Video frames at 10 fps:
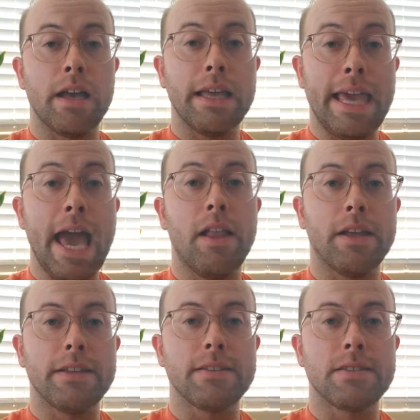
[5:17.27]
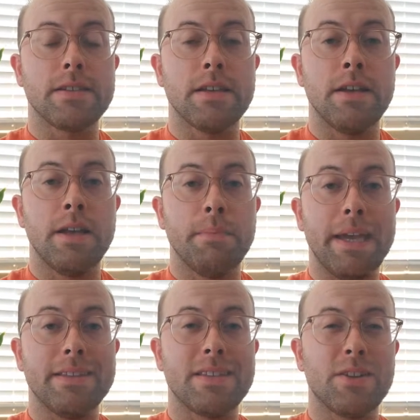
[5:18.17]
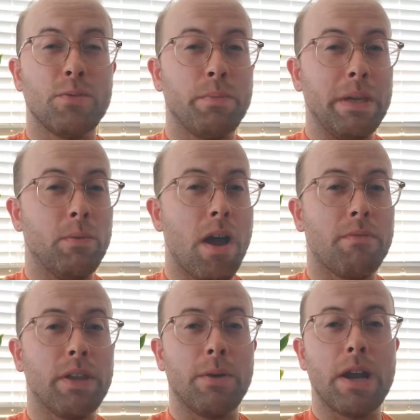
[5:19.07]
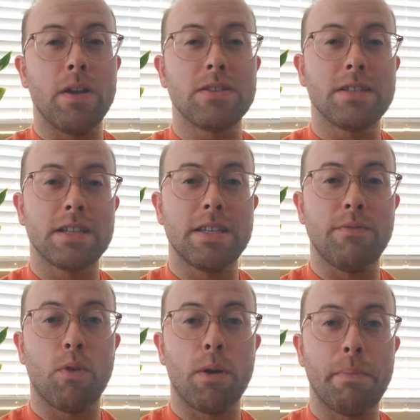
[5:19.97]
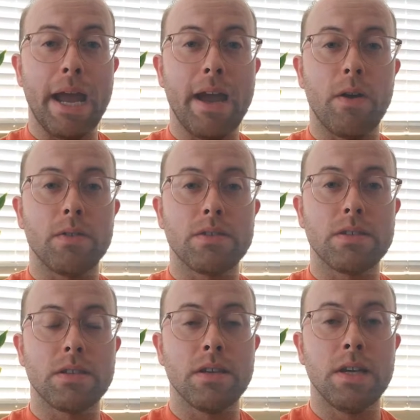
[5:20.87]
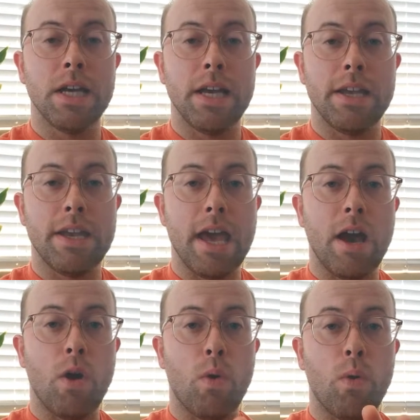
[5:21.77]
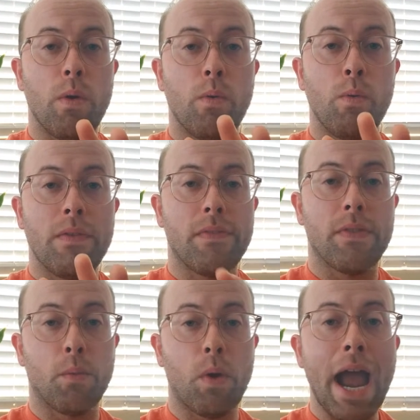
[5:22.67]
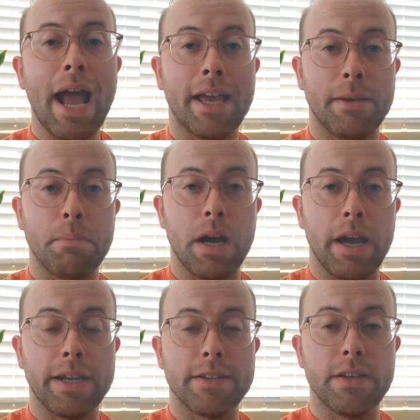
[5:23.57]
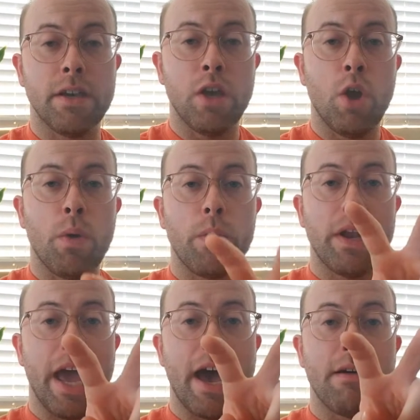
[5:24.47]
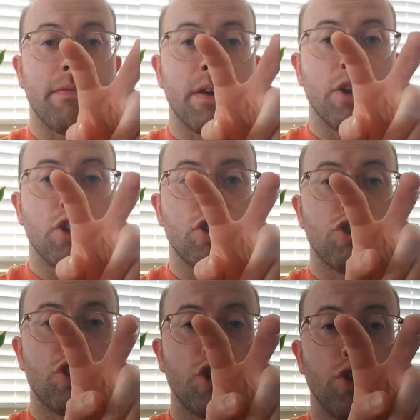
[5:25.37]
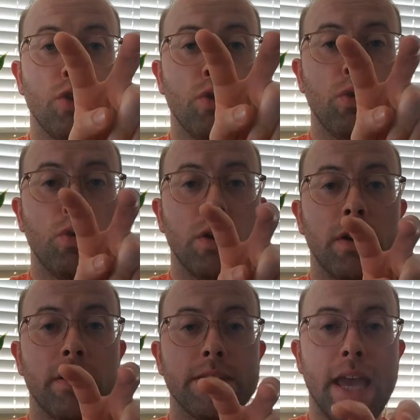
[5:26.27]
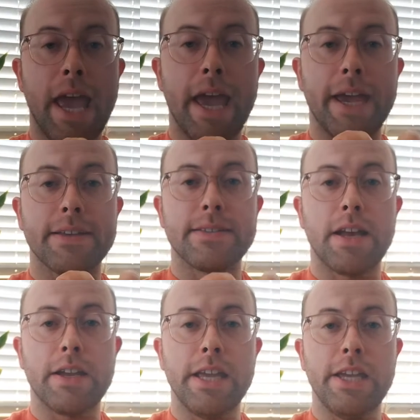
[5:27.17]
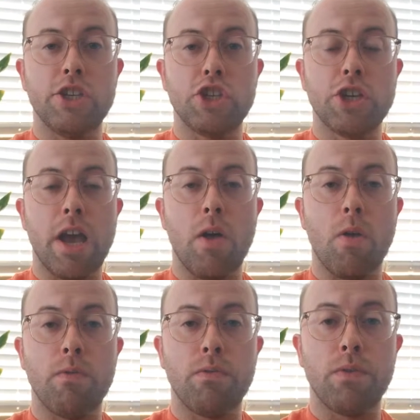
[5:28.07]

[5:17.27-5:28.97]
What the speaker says: gallons means that it would be roughly around 64 pounds. Now, with the rack in mind, we would have 2 tanks on each shelf.